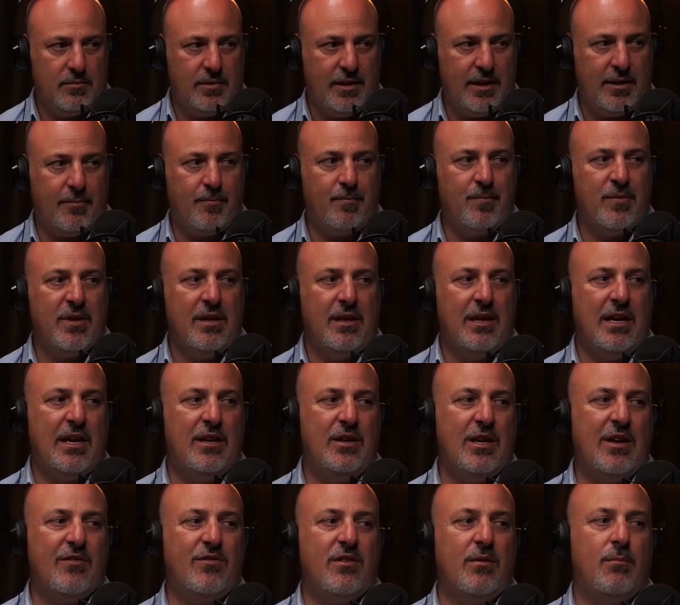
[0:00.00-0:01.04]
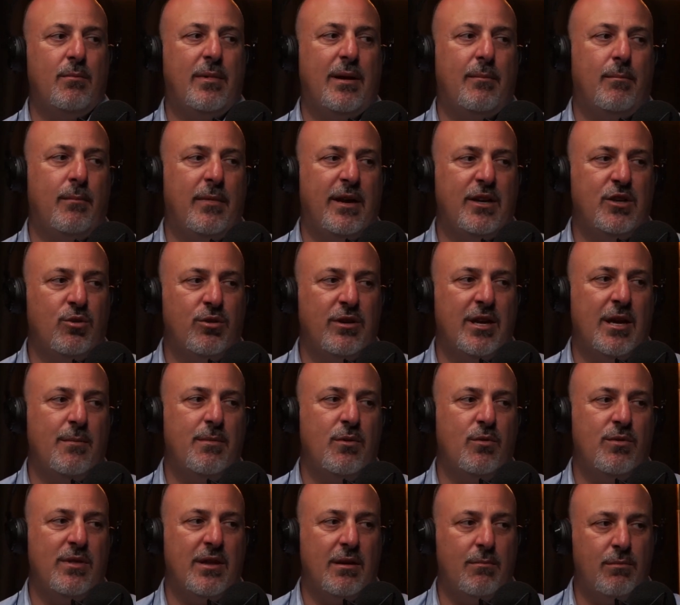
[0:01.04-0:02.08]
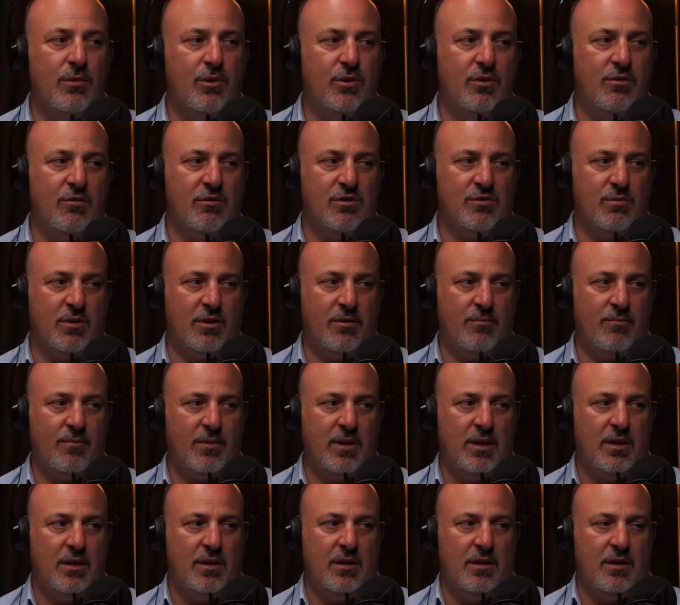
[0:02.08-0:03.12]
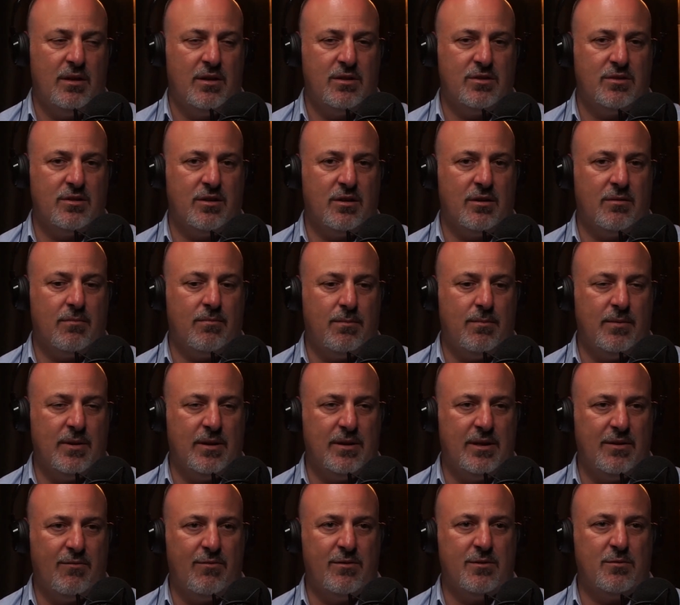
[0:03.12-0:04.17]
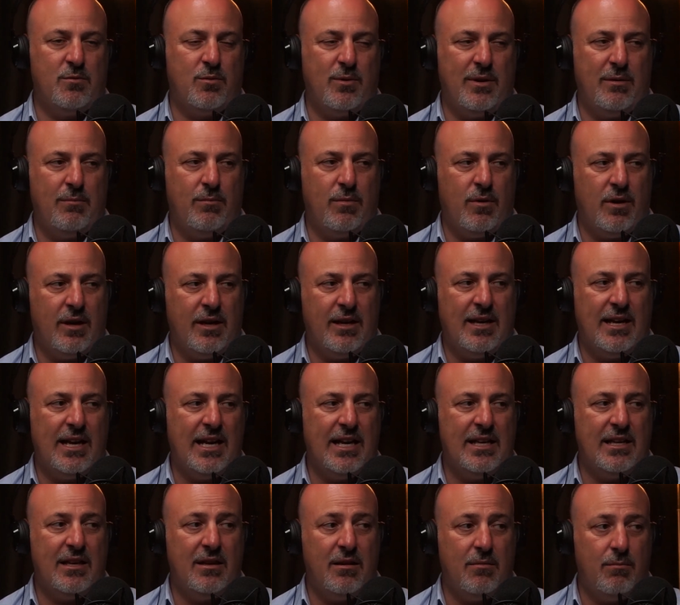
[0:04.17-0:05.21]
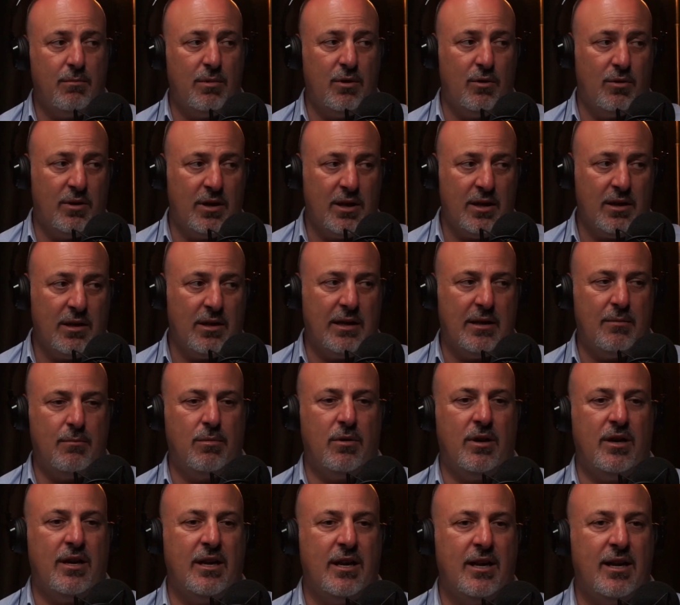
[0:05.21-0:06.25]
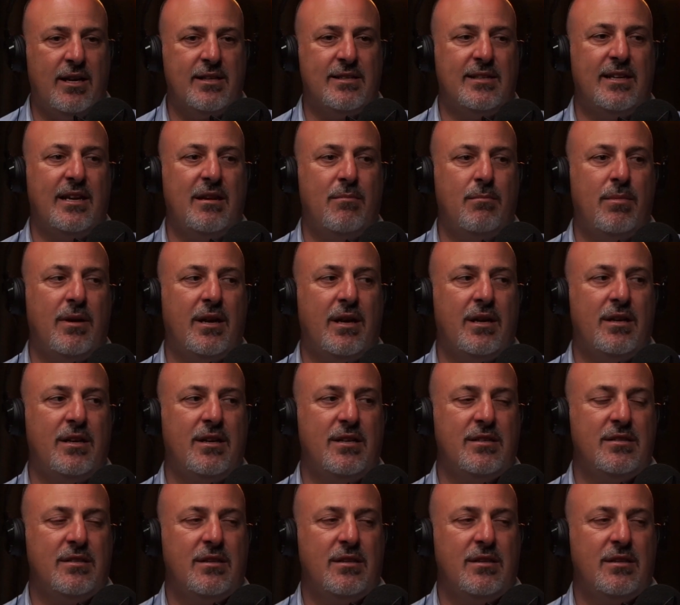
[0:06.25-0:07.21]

Yep, and you have to make sure you're happy with that builder as well. So the difference between buying land and building and buying a house land package is